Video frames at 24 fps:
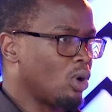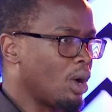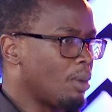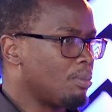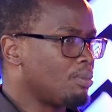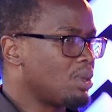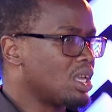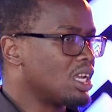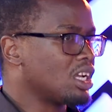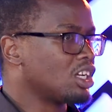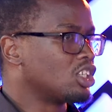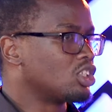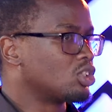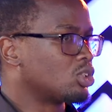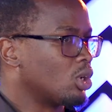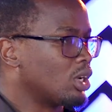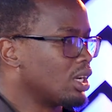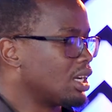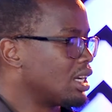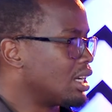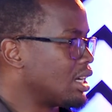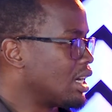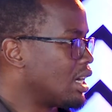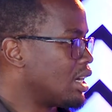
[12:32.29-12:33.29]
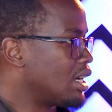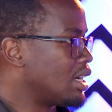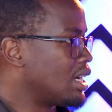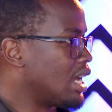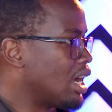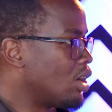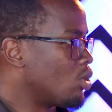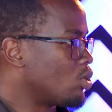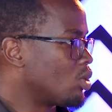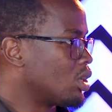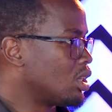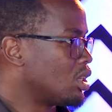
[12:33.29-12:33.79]
being trodden
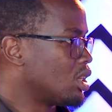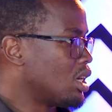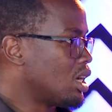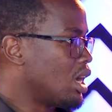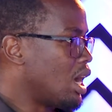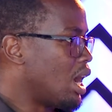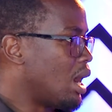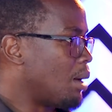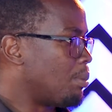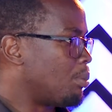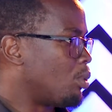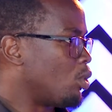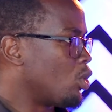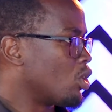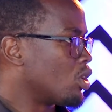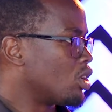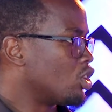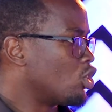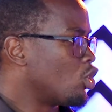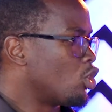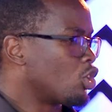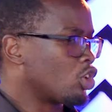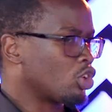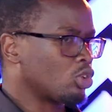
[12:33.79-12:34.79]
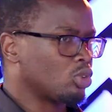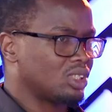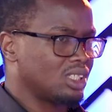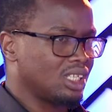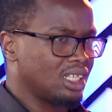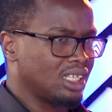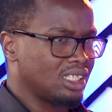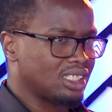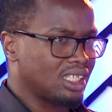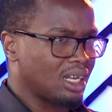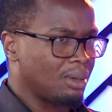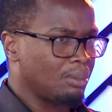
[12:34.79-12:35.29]
down upon, or you
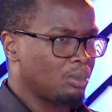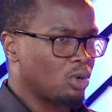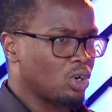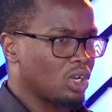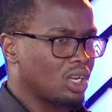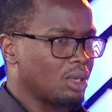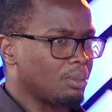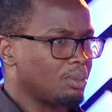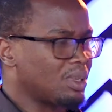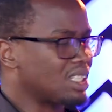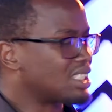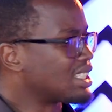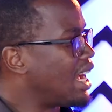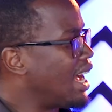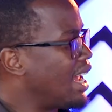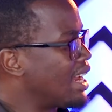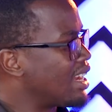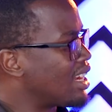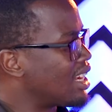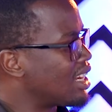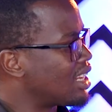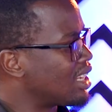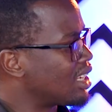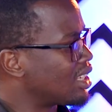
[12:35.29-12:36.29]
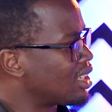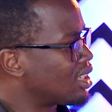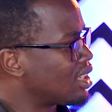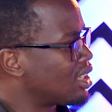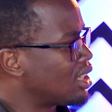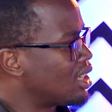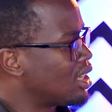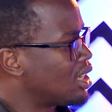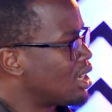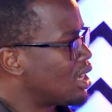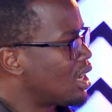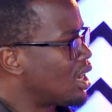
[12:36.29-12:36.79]
see somebody mishandling
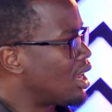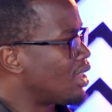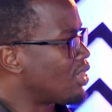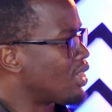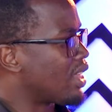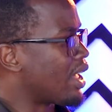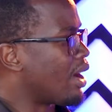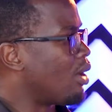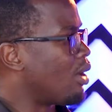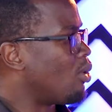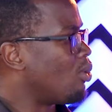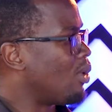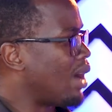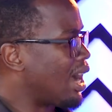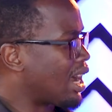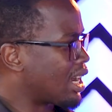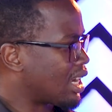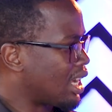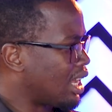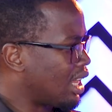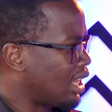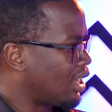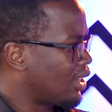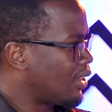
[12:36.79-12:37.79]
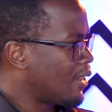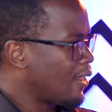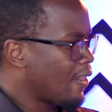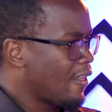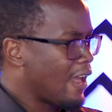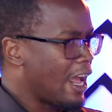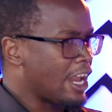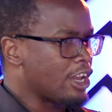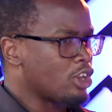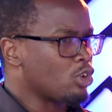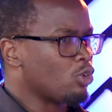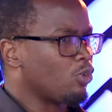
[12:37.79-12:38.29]
their worker,
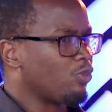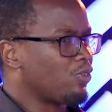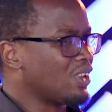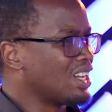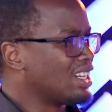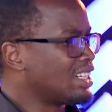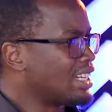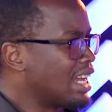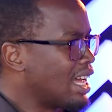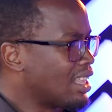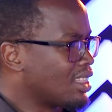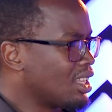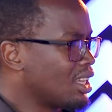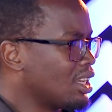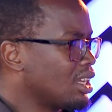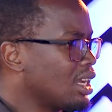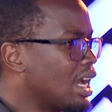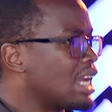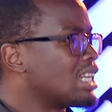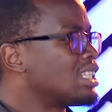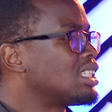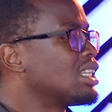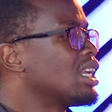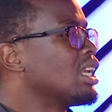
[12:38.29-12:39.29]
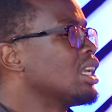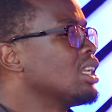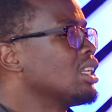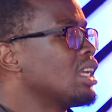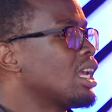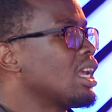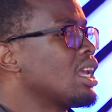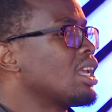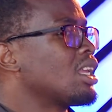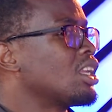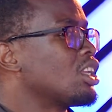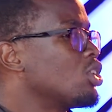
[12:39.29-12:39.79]
and you feel nothing, I'd say,
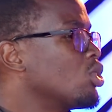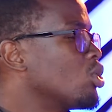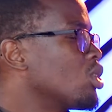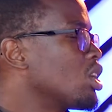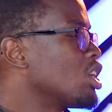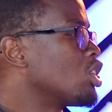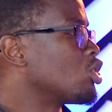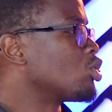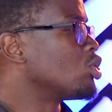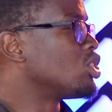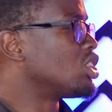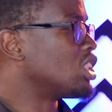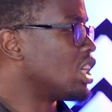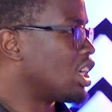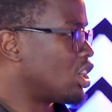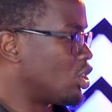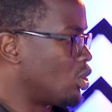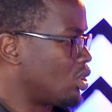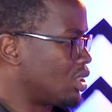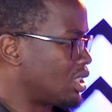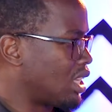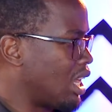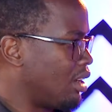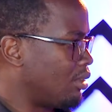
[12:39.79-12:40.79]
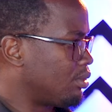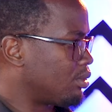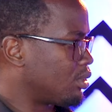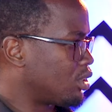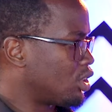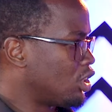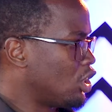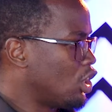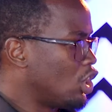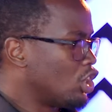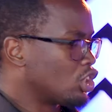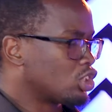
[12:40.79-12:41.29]
hey, you need to check yourself.
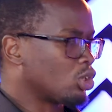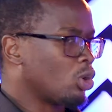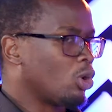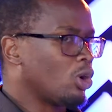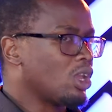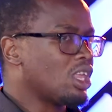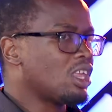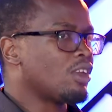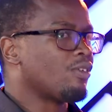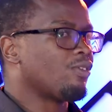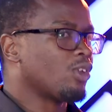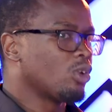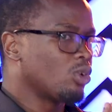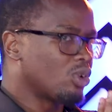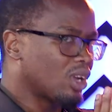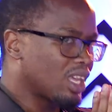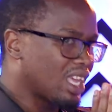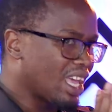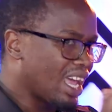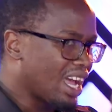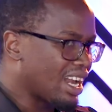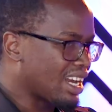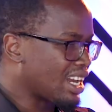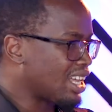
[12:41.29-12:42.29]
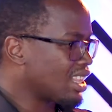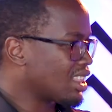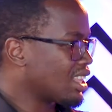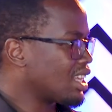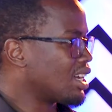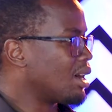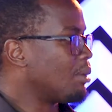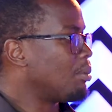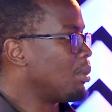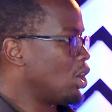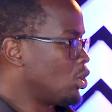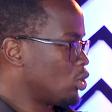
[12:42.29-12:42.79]
So if you care nothing
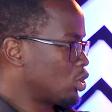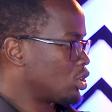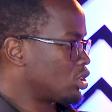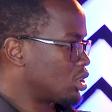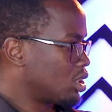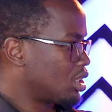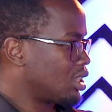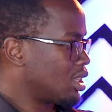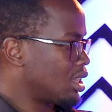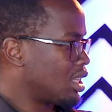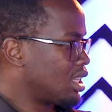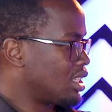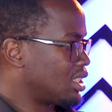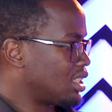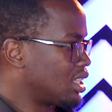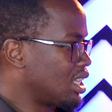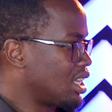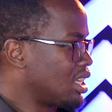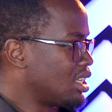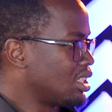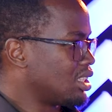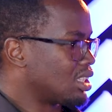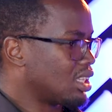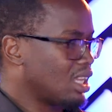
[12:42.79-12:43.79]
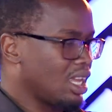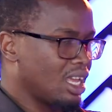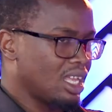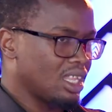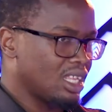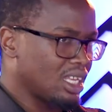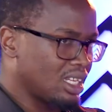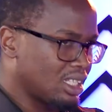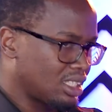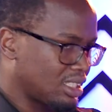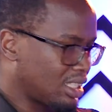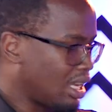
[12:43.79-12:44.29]
about these things, hey,
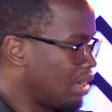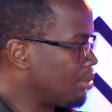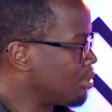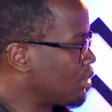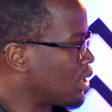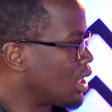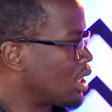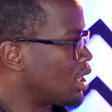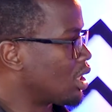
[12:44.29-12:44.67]
there's something